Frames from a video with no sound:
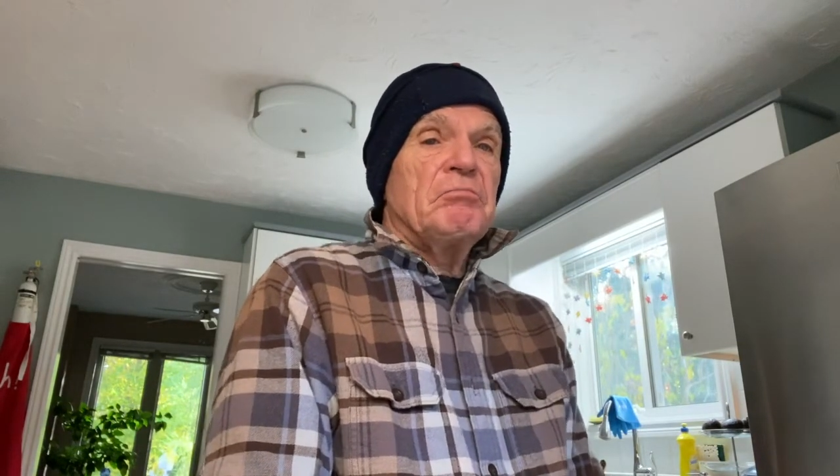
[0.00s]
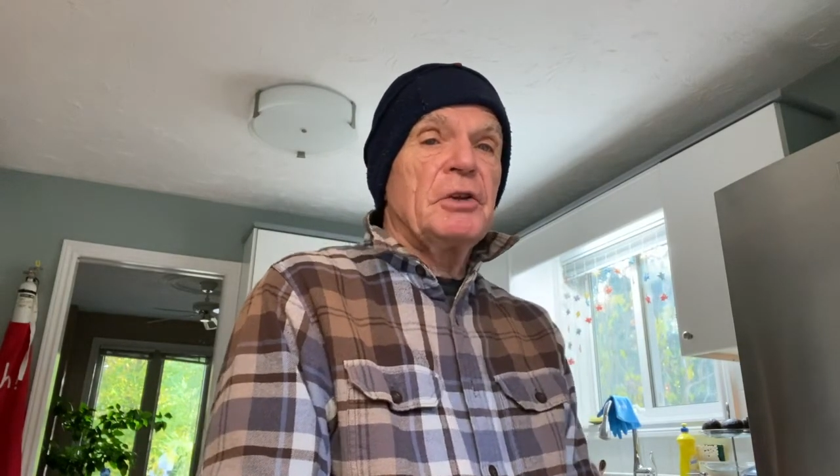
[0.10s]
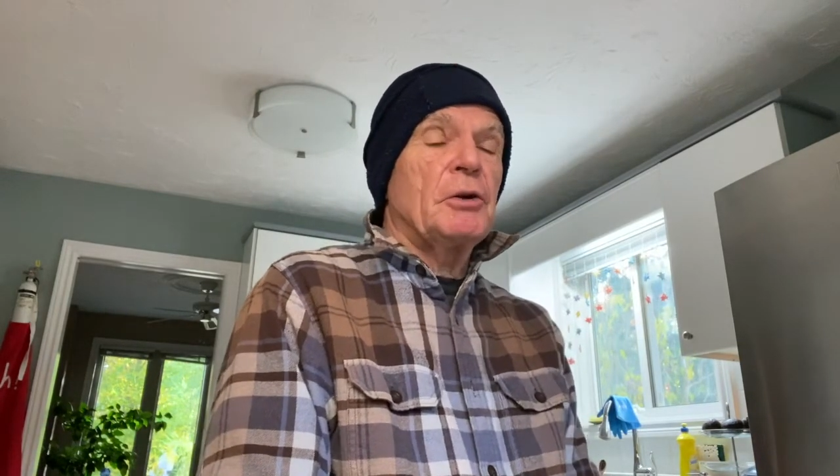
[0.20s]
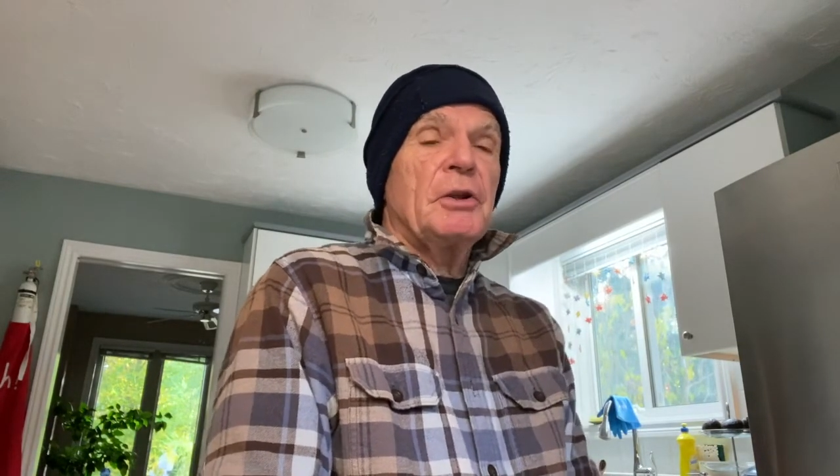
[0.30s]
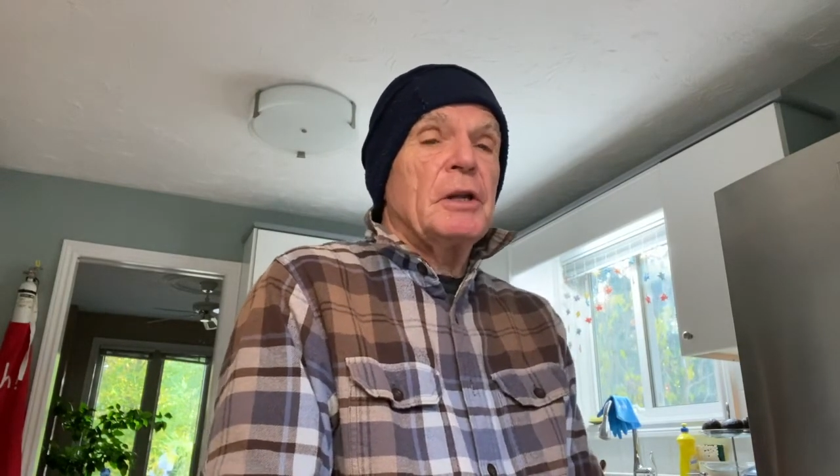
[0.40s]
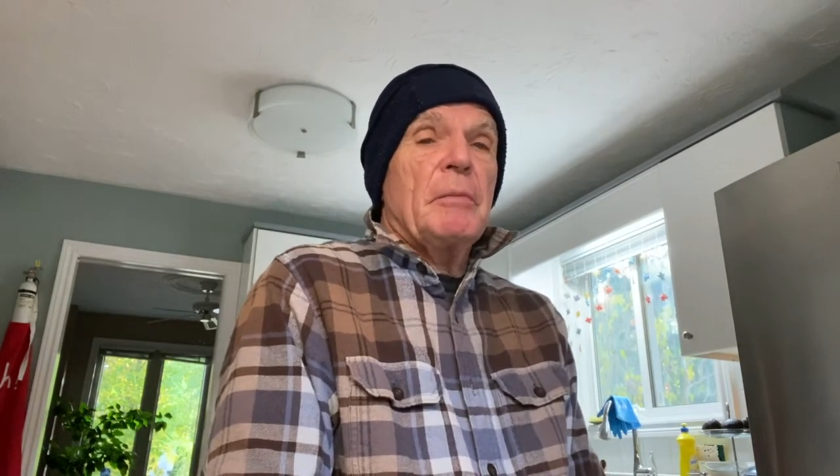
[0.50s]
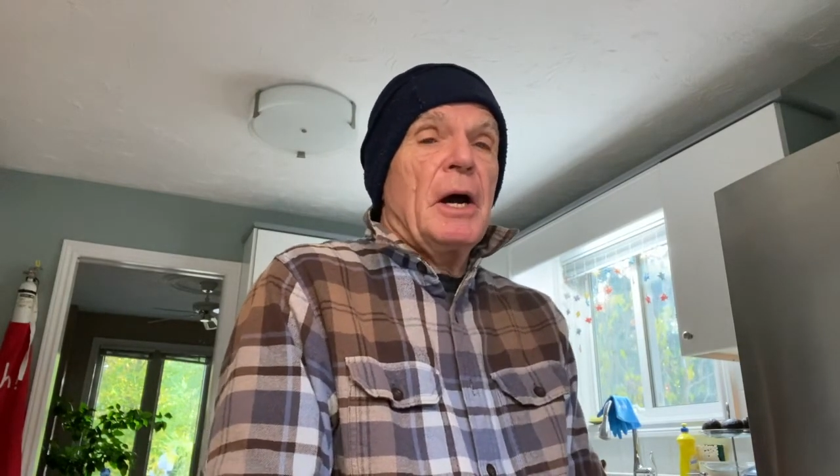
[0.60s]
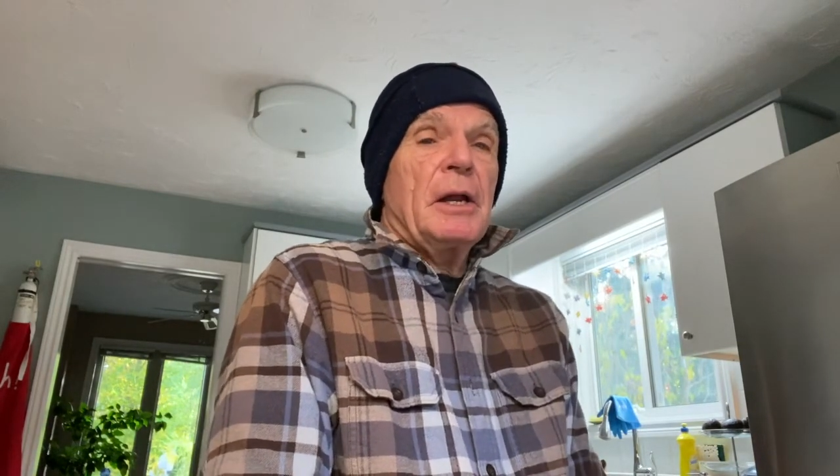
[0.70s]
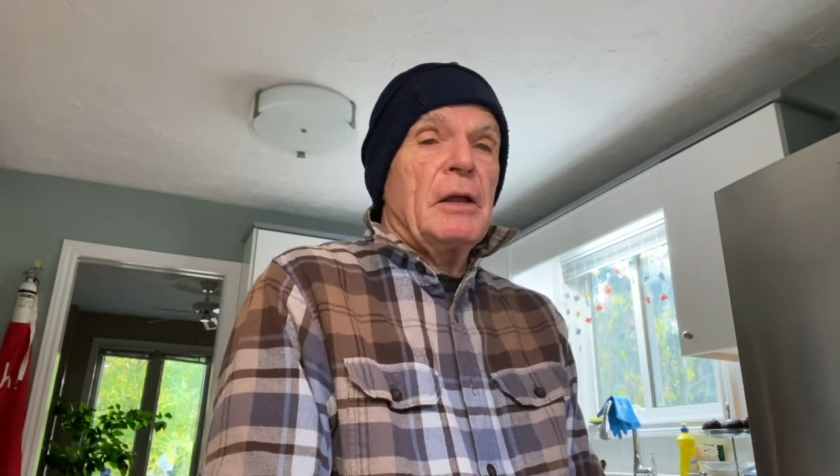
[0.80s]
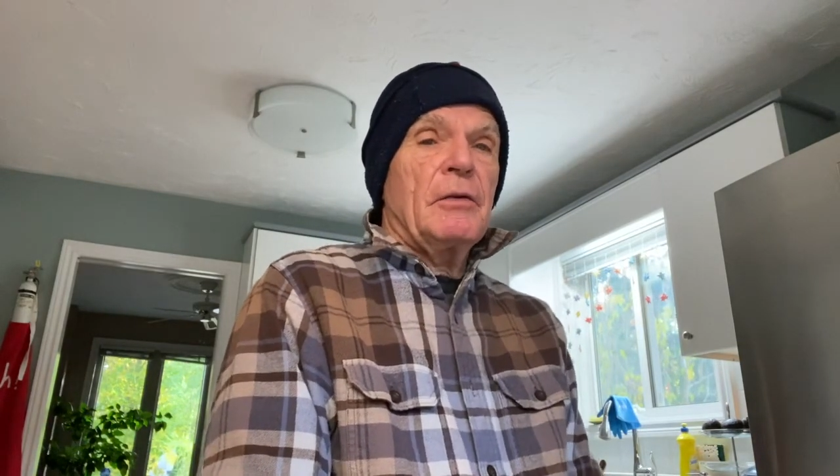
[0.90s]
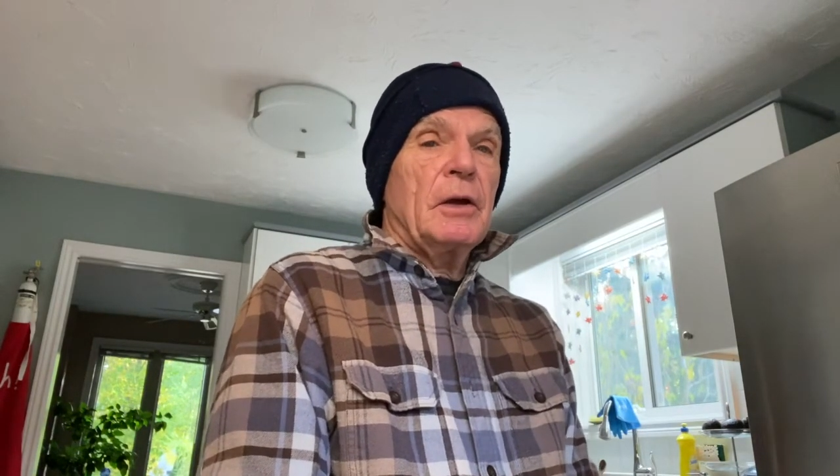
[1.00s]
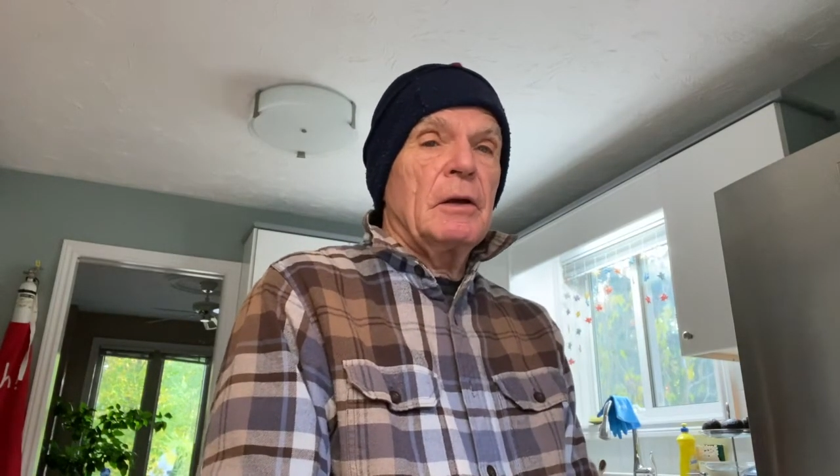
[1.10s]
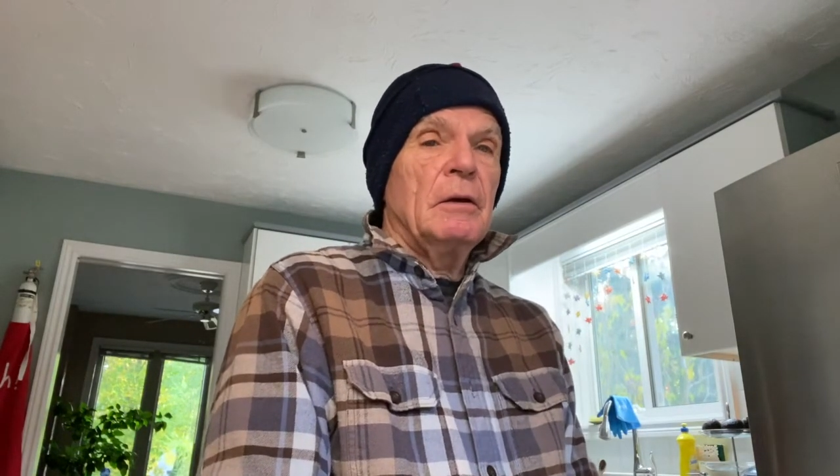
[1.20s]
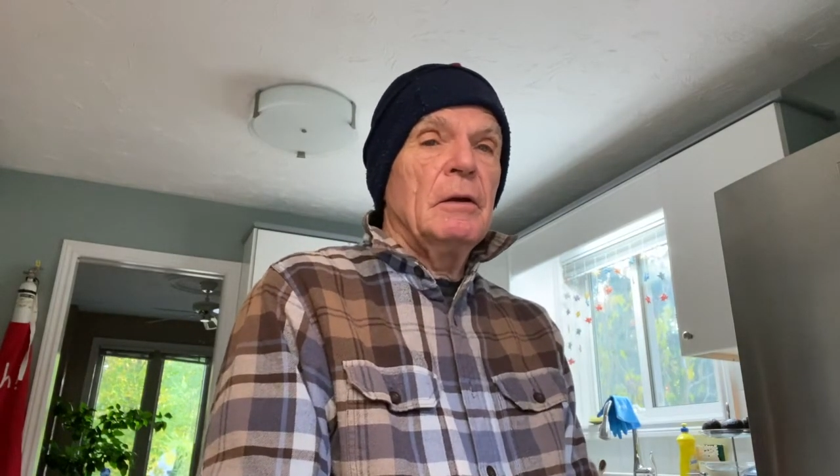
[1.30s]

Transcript: You don't need to buy anything.